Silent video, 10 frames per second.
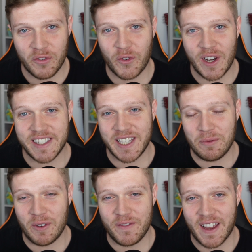a free
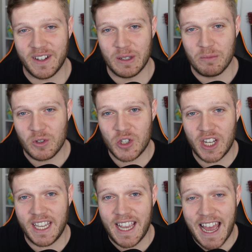tip with Phantom,
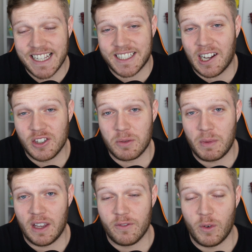she has
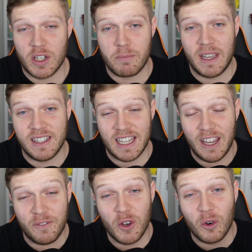Gunsmith, which means
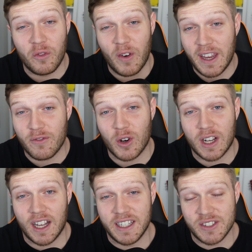if your favorite
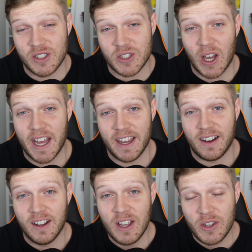gun is the
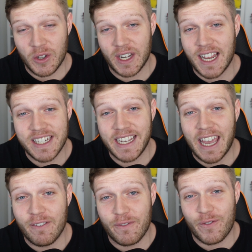Tyr, you can actually
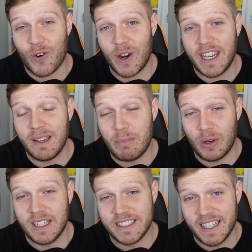get three
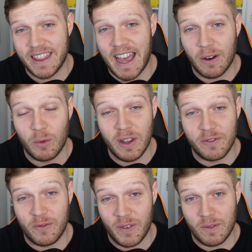bullets in that
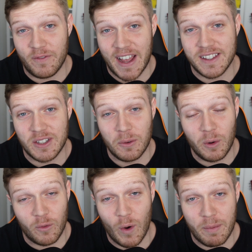with Phantom
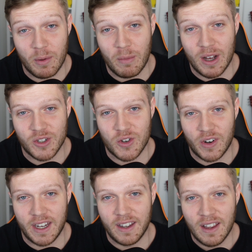with Weapon
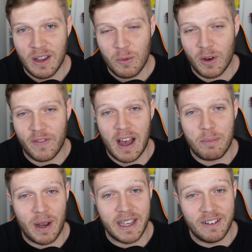Mastery without
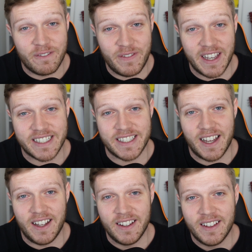playing
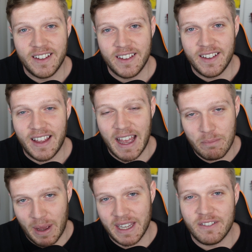Fixer
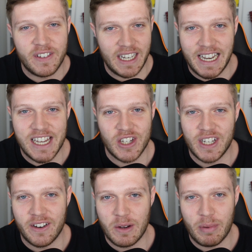and paying for the legendary